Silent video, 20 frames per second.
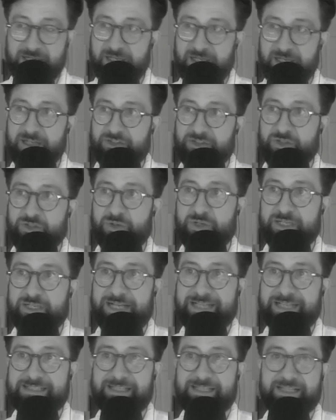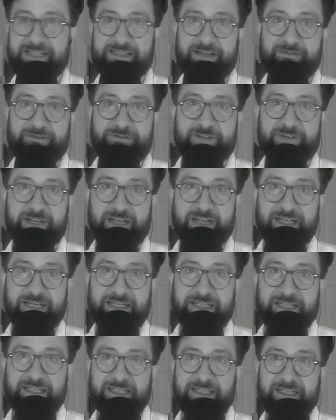So in that sense, I feel like
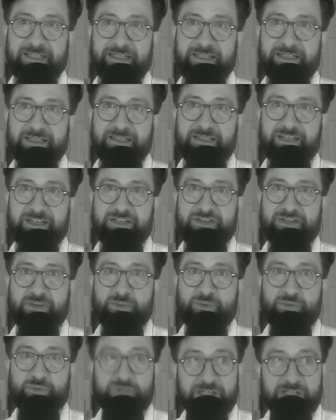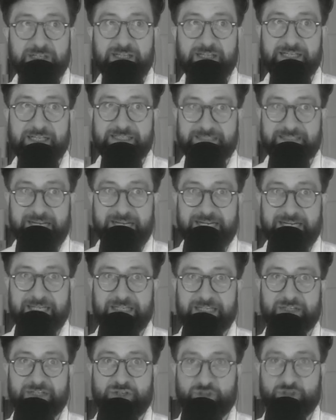there's a real
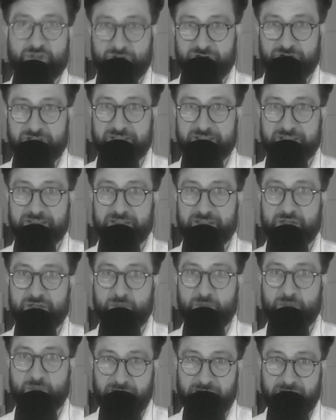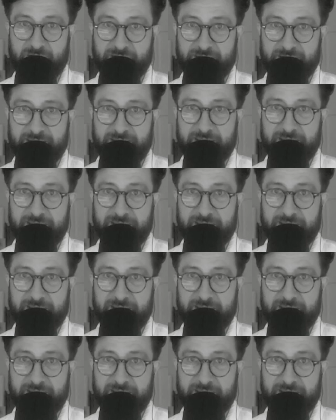exciting current going on.